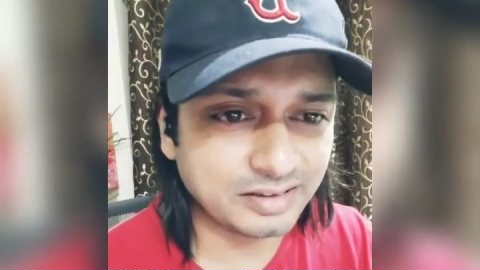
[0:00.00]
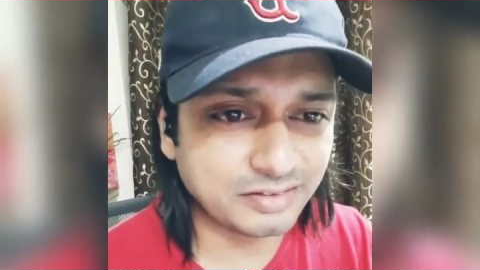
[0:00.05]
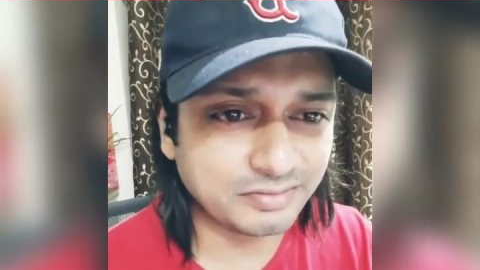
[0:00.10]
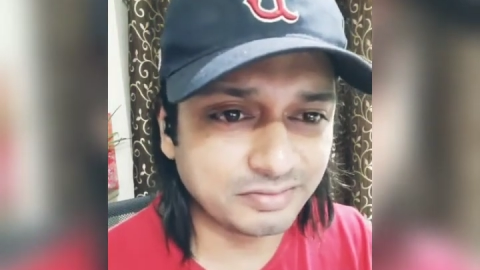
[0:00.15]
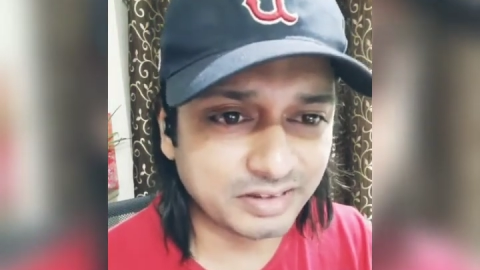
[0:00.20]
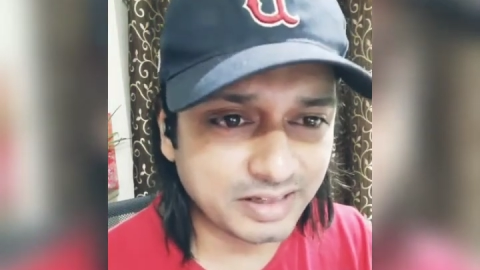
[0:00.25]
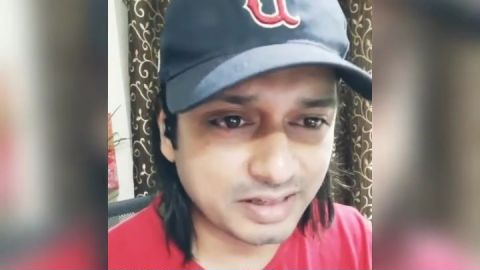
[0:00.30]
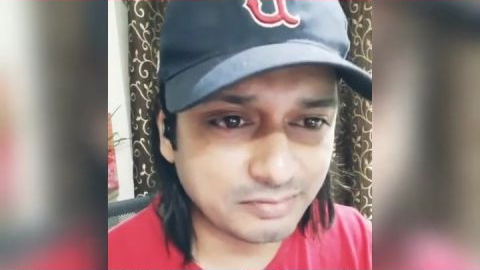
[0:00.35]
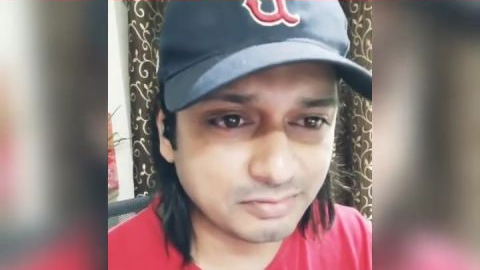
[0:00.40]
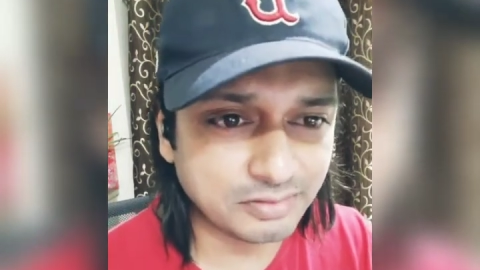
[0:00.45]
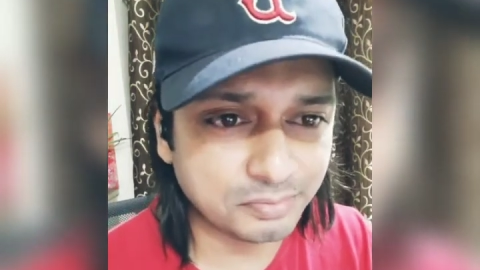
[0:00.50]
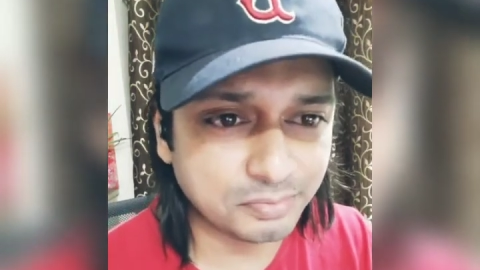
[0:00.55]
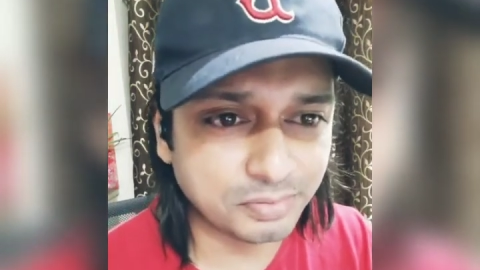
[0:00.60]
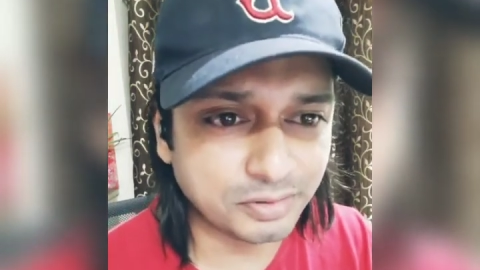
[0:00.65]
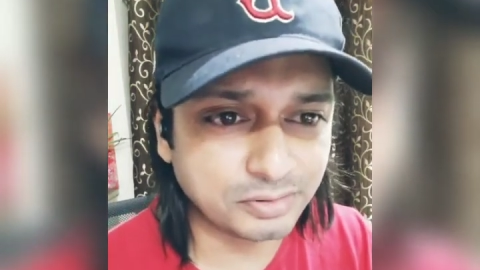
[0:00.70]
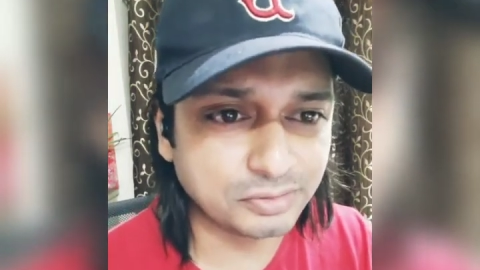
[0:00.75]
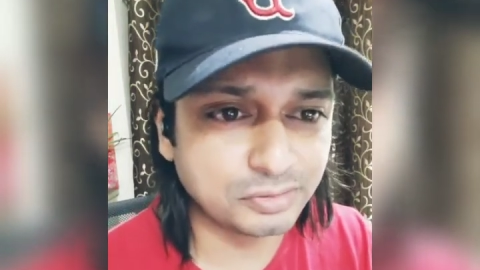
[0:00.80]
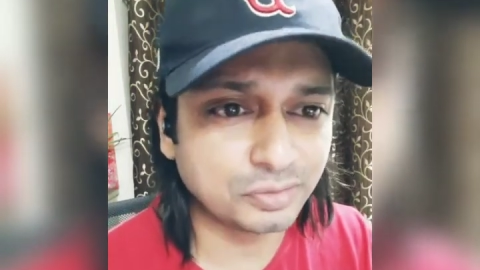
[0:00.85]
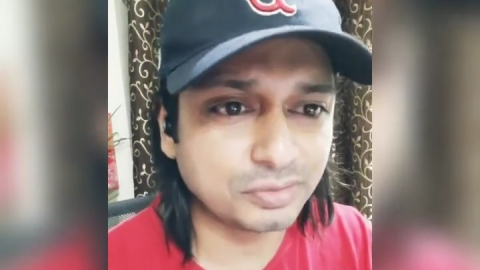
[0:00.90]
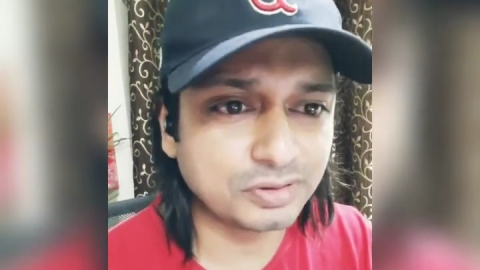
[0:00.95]
Serve the
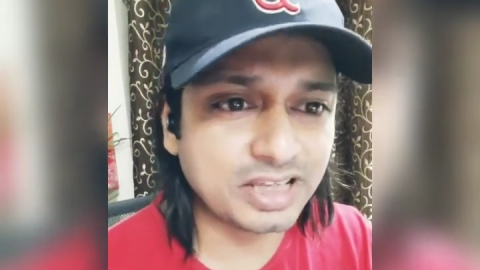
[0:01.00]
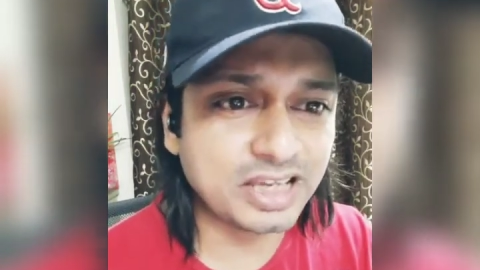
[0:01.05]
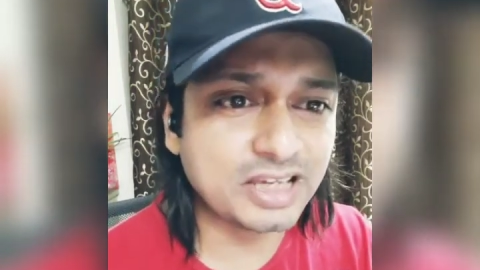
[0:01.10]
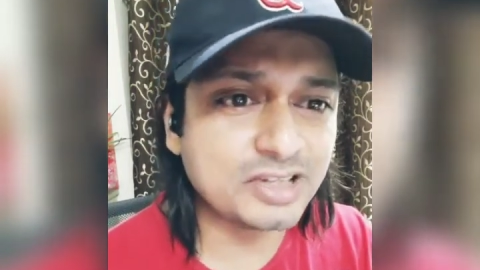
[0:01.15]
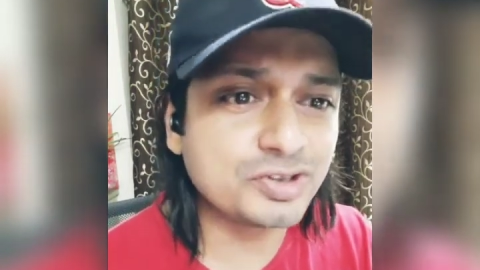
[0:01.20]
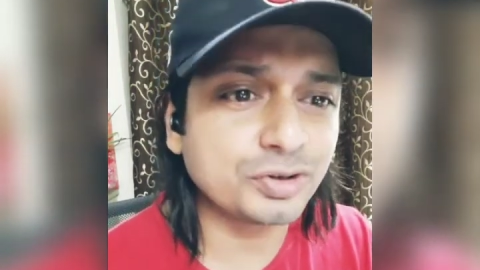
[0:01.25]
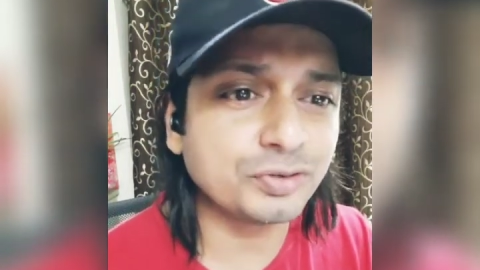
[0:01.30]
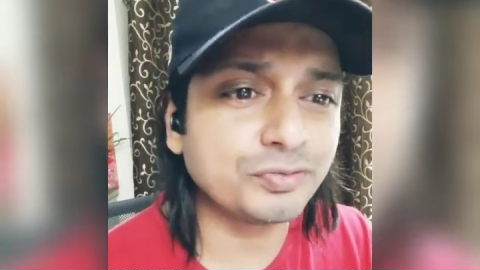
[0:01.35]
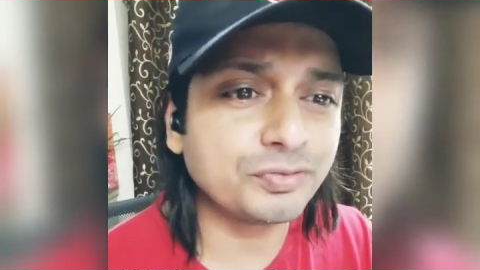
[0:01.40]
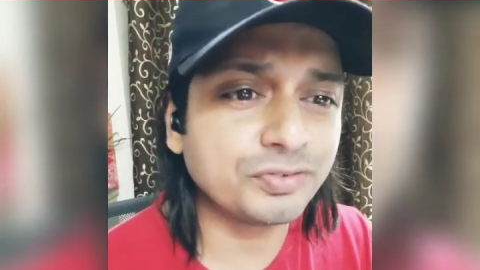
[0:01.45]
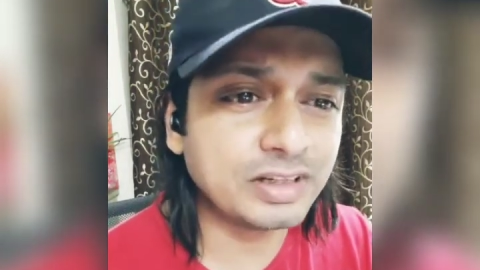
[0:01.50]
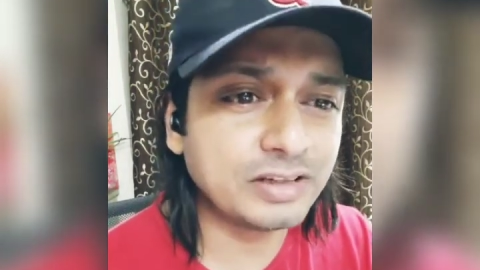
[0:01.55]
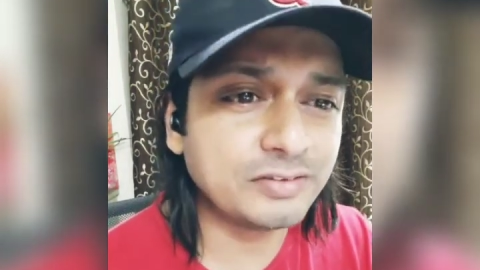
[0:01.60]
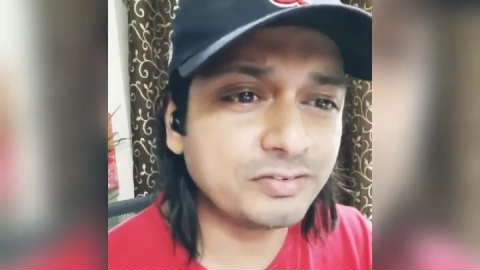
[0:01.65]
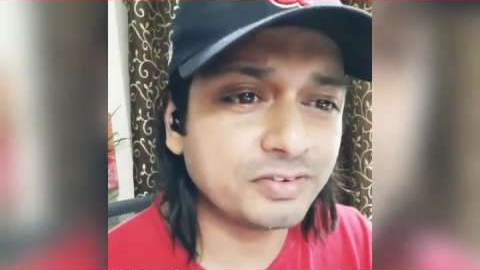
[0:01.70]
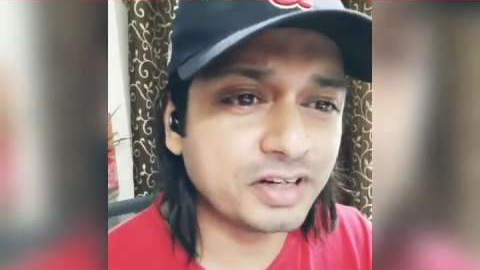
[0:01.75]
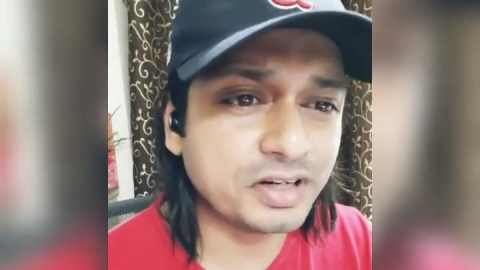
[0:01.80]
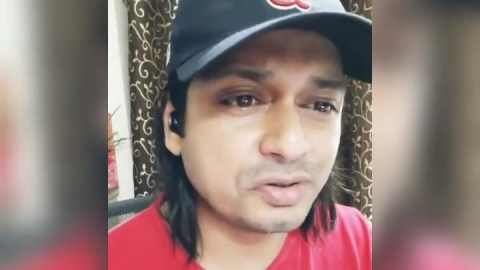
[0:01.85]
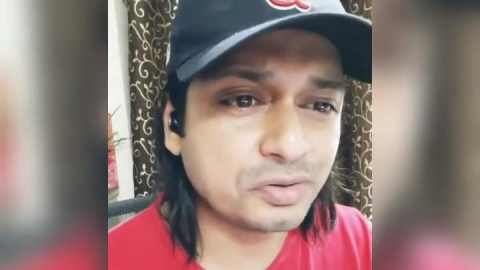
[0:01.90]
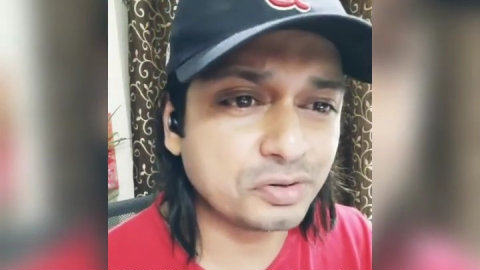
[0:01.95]
developers, so they should feel
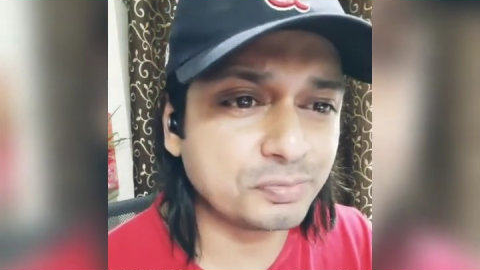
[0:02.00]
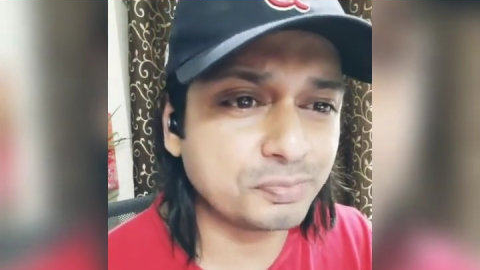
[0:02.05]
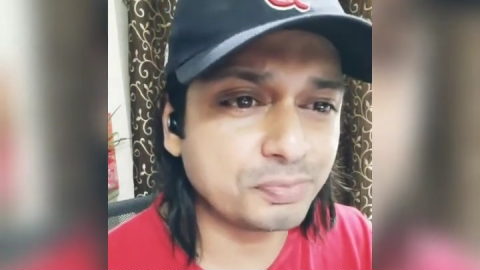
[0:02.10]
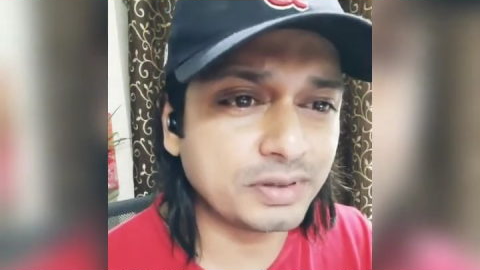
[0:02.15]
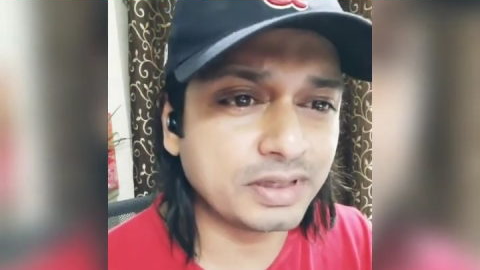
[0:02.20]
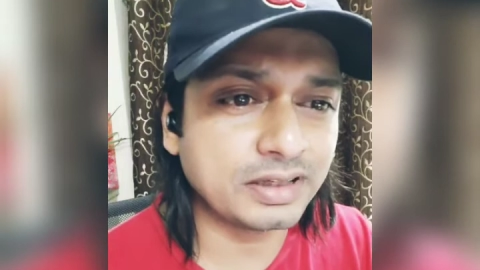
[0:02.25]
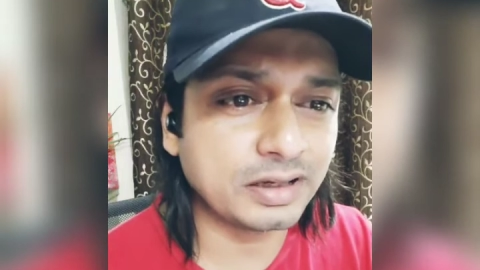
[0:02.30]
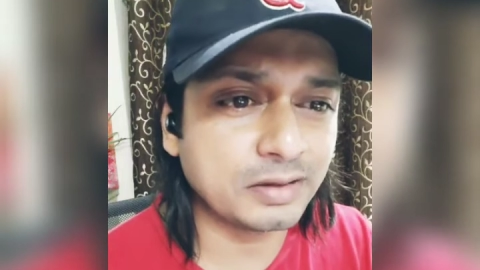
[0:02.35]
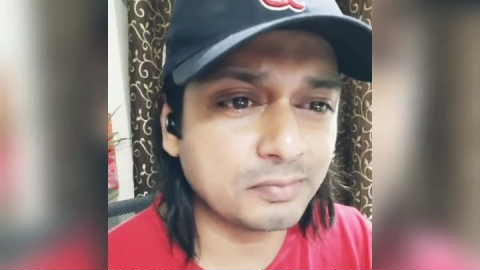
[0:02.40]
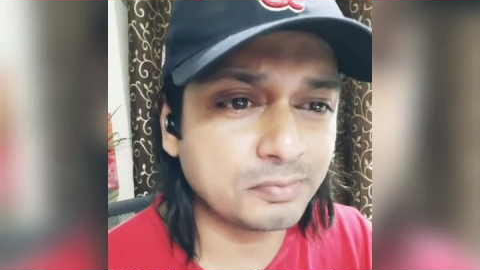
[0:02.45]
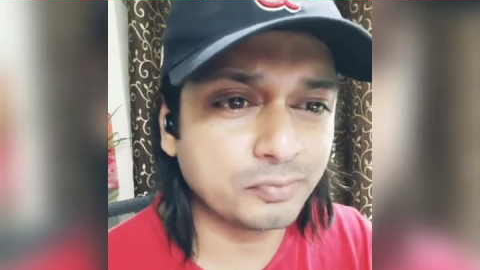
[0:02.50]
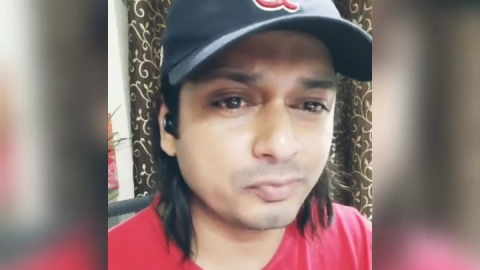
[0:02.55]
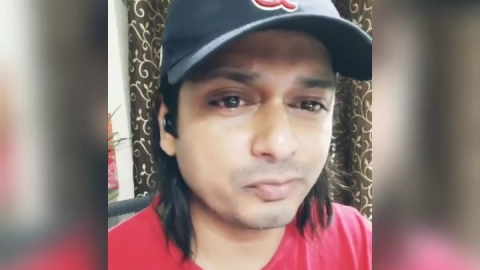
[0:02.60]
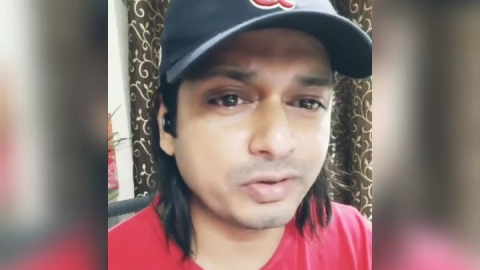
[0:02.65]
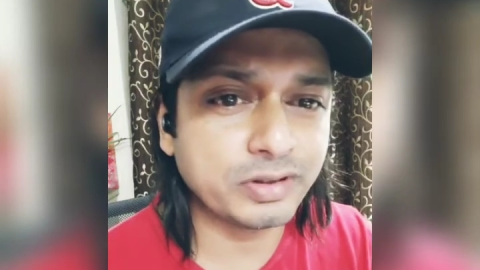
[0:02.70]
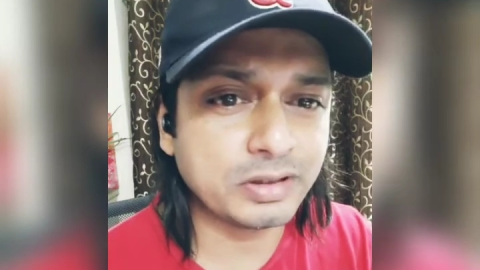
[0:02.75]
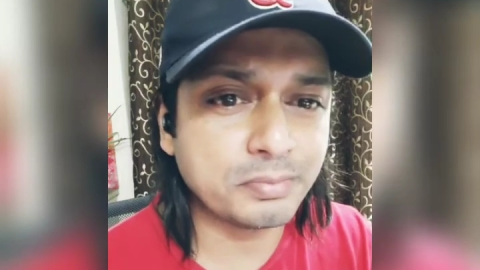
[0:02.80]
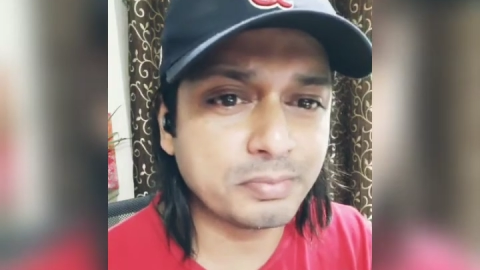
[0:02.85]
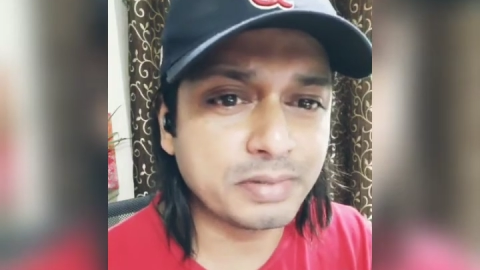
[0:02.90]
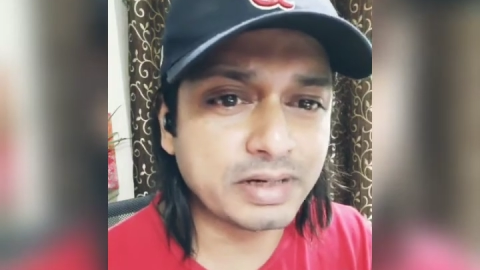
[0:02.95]
free to speak up
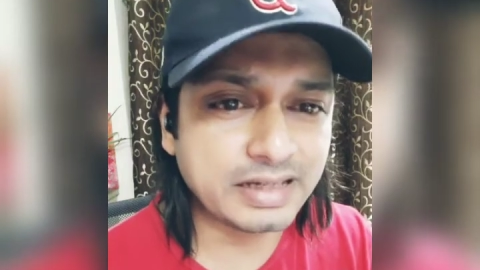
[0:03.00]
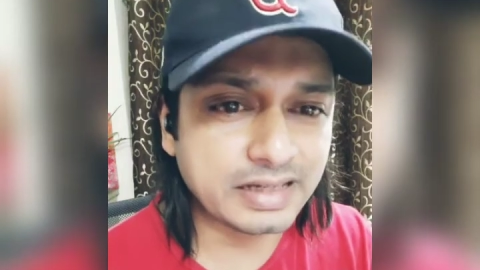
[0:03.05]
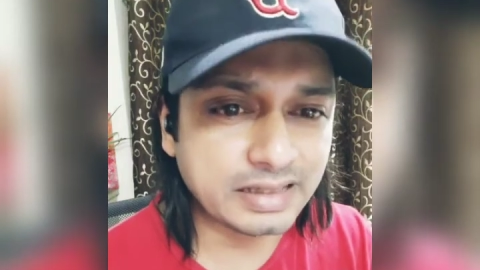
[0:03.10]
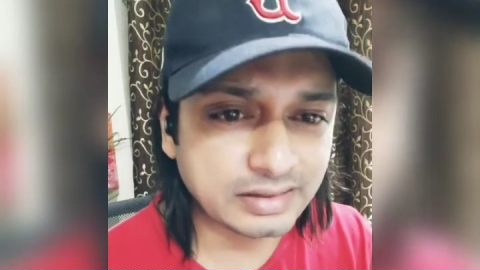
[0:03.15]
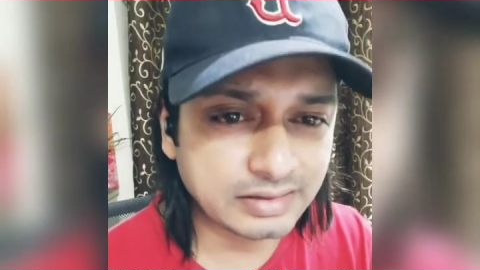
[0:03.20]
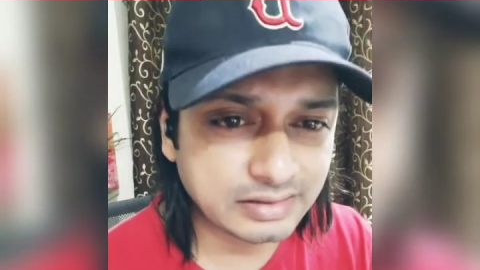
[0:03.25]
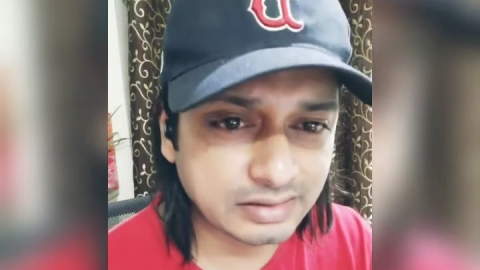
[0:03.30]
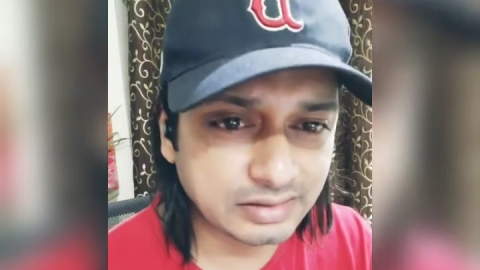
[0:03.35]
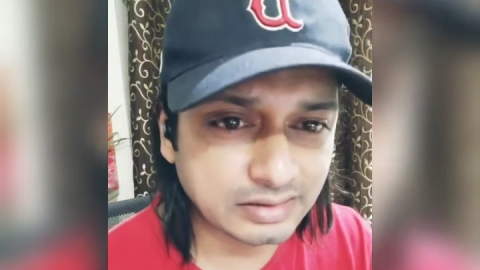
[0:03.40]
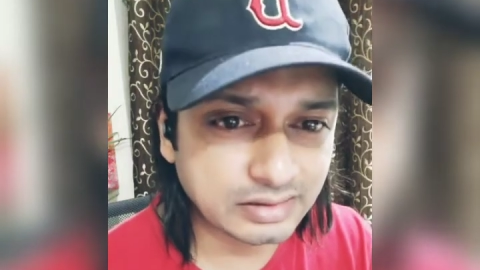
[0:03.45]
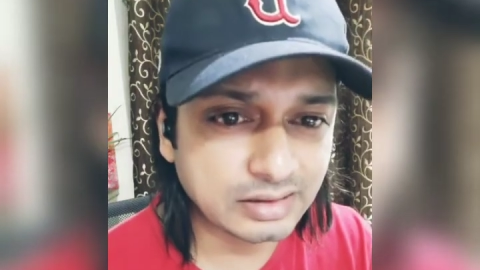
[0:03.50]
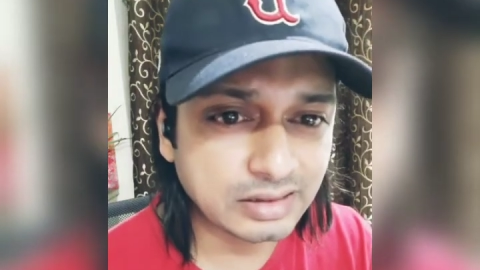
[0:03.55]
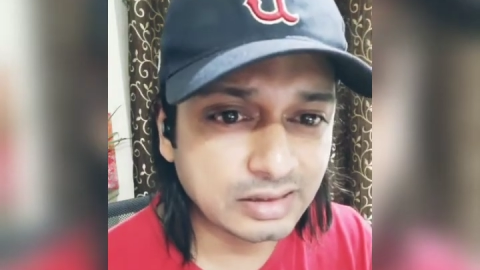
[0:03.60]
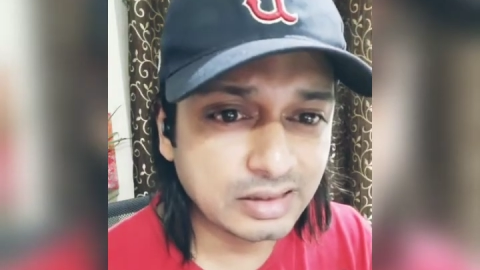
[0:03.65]
when the meetings